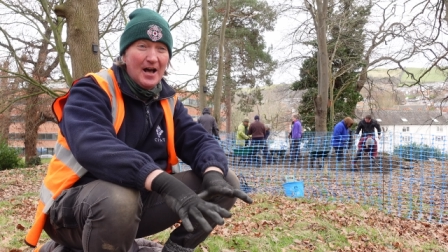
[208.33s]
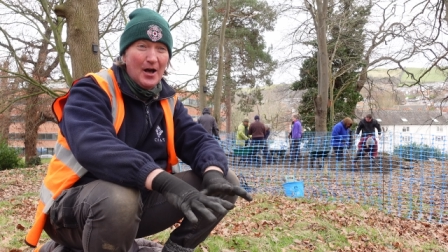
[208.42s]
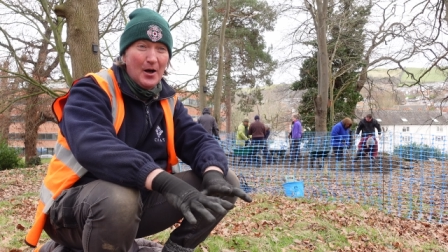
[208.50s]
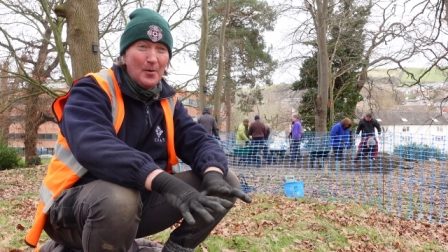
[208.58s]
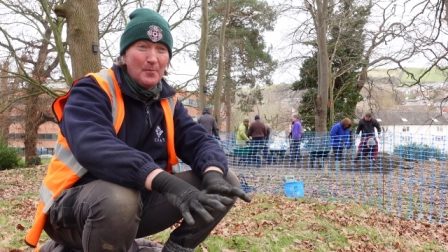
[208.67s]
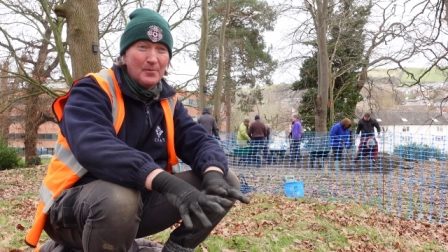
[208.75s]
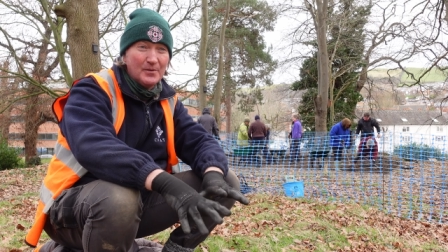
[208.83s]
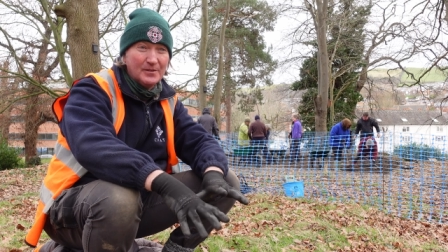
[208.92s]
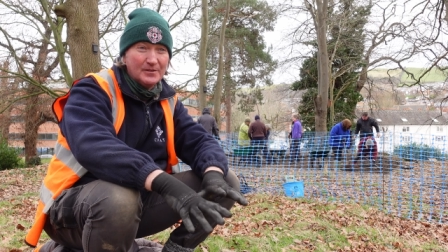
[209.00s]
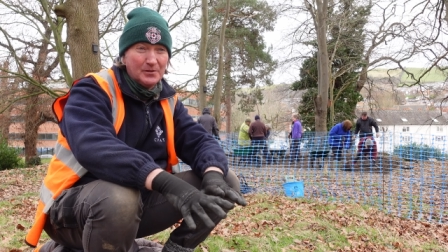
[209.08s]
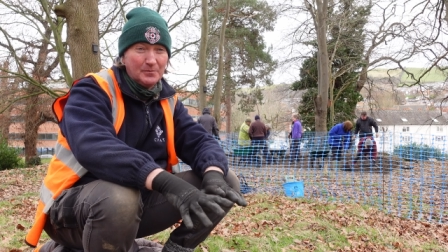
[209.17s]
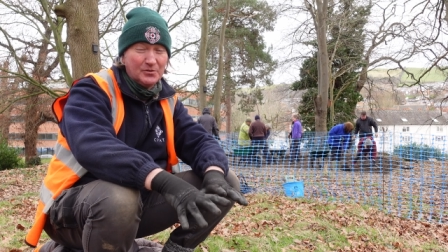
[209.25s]
Um,
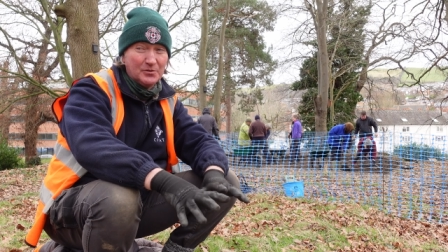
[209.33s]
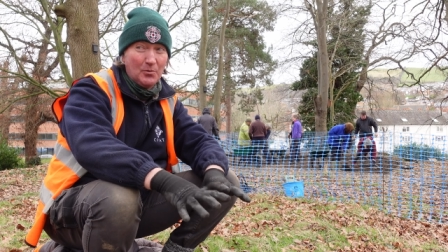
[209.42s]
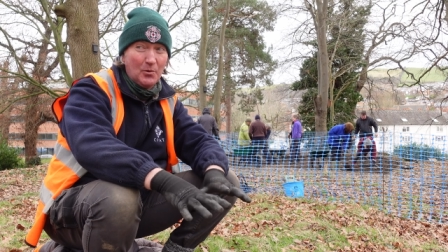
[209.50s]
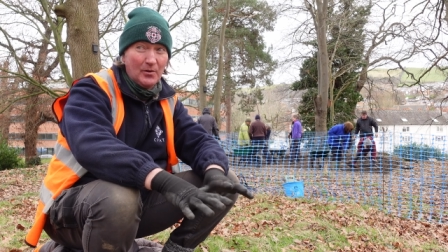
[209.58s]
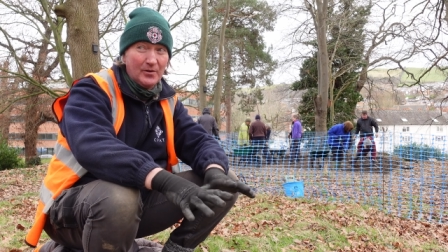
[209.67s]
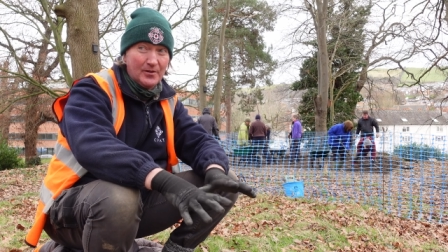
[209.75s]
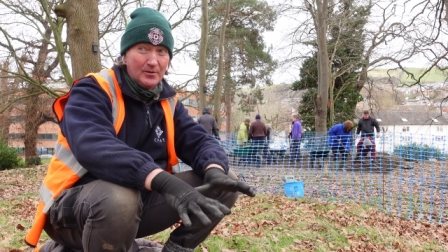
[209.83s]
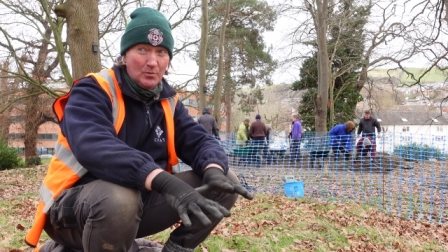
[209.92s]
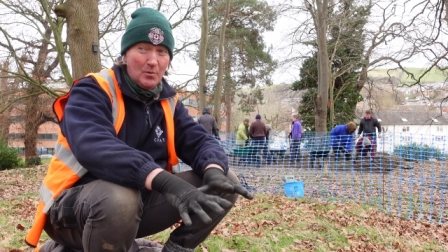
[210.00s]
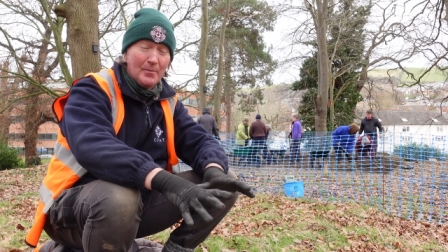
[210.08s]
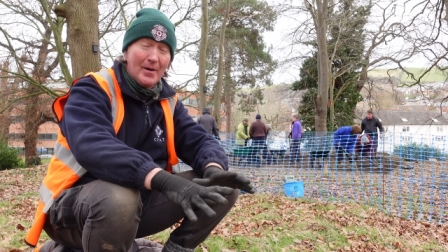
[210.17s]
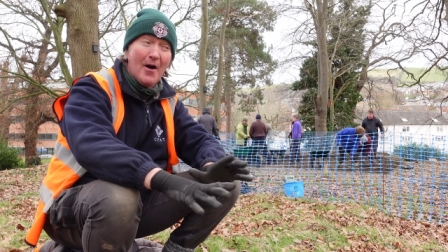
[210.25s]
some smaller, but the
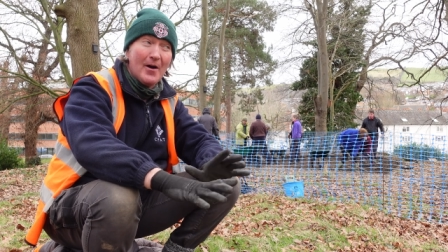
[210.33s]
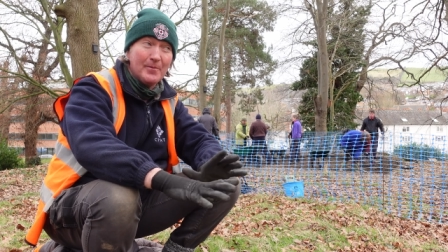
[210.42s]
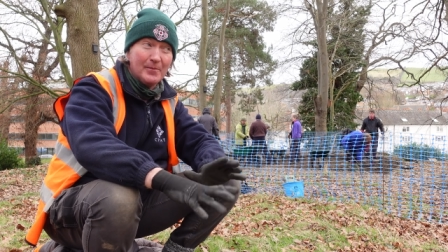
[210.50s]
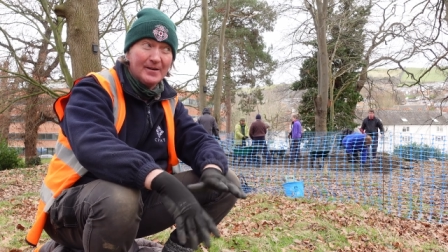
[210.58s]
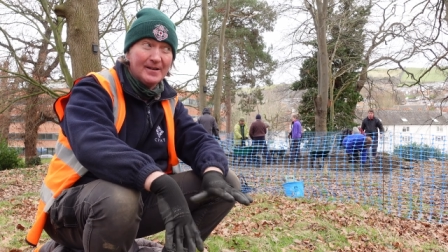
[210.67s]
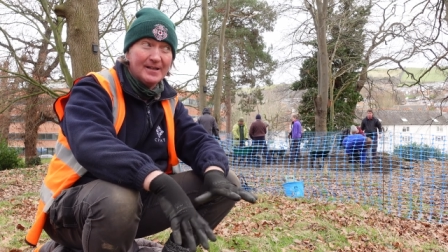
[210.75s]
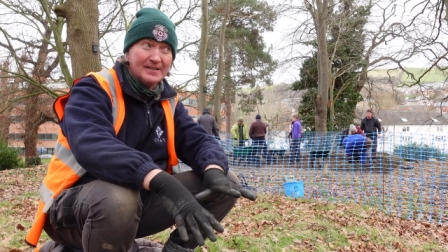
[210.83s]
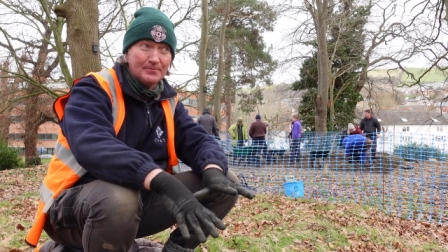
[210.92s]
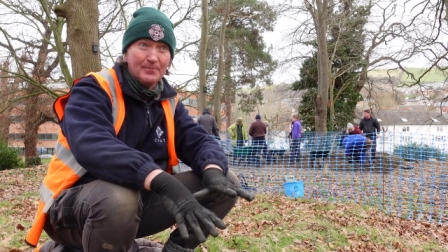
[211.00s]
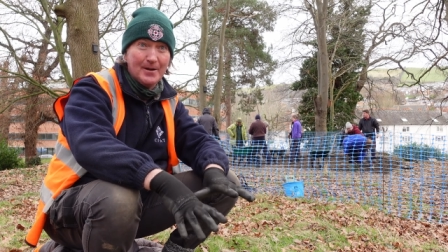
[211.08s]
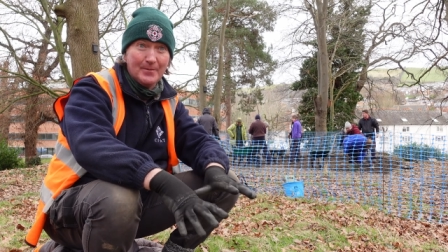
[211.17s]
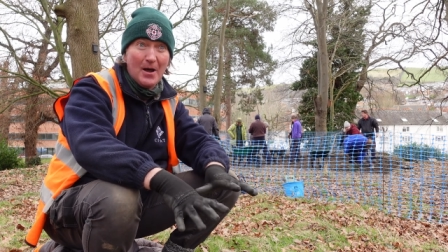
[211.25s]
one behind me is
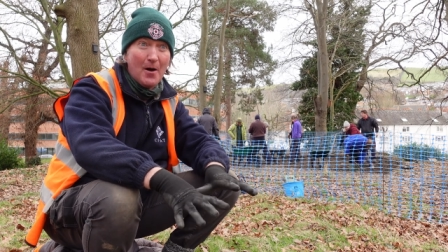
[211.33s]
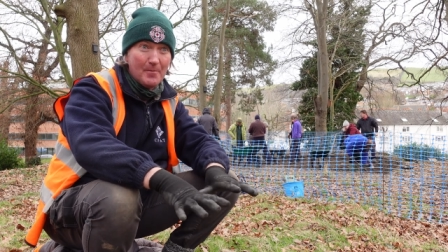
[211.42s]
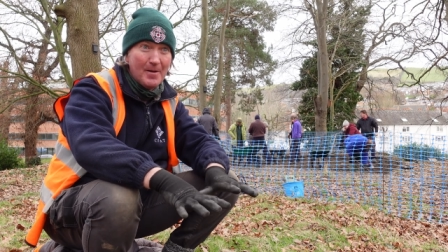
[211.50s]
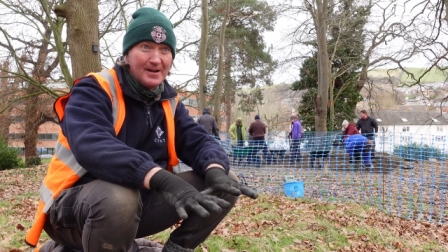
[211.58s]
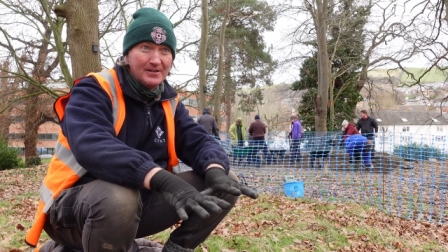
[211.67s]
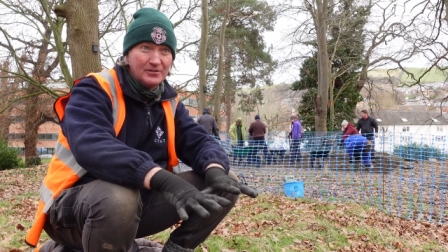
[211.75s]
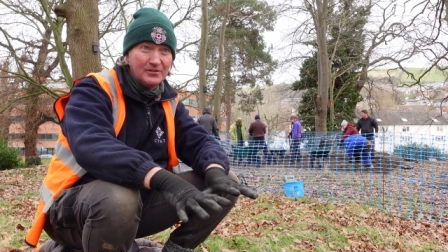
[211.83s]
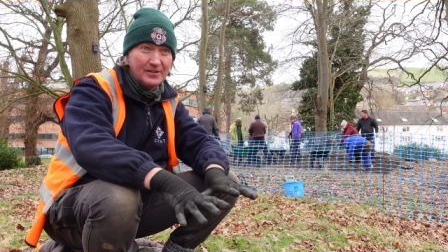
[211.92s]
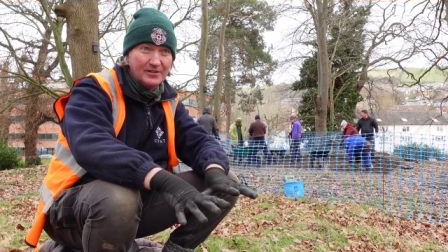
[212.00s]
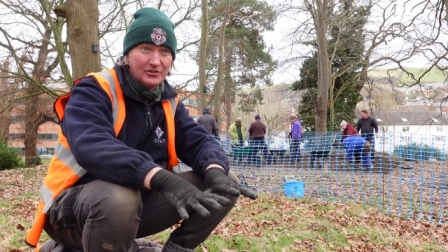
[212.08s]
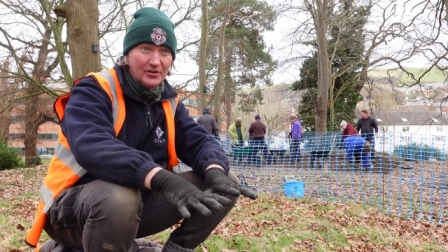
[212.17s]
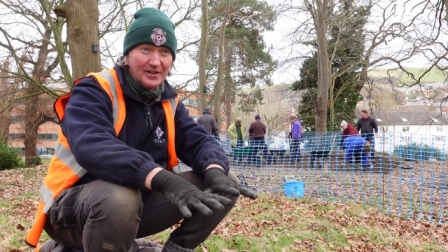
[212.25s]
mainly our main
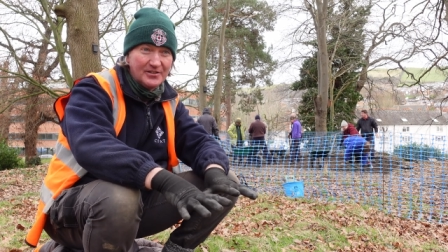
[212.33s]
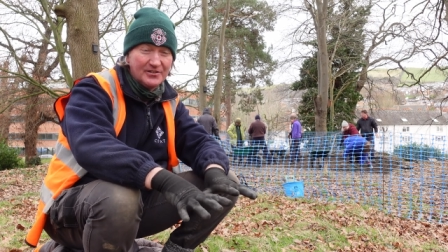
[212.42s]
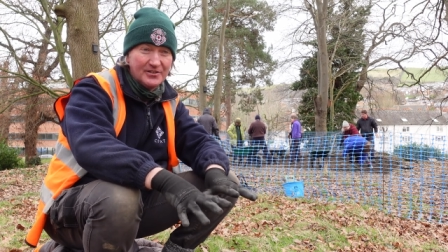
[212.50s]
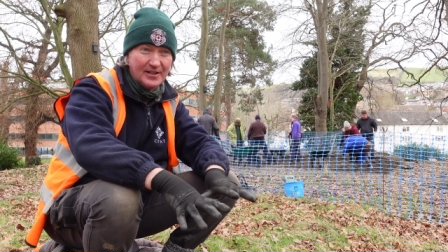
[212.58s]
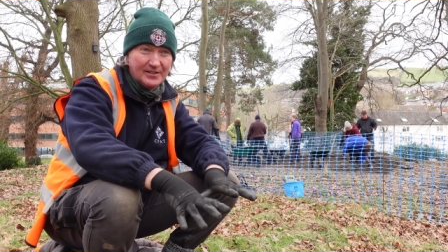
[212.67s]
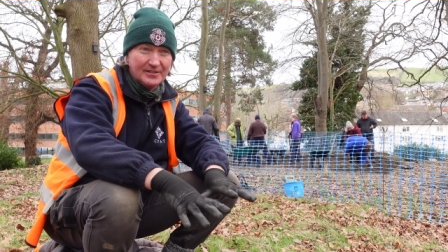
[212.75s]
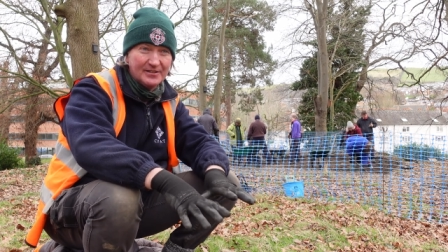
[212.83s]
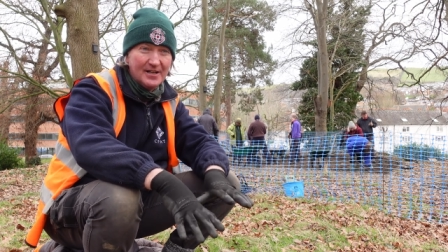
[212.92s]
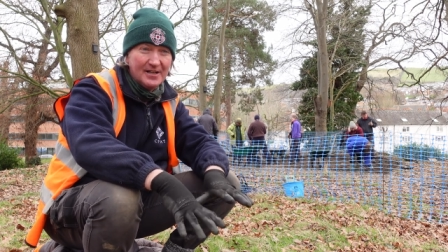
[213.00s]
trench that's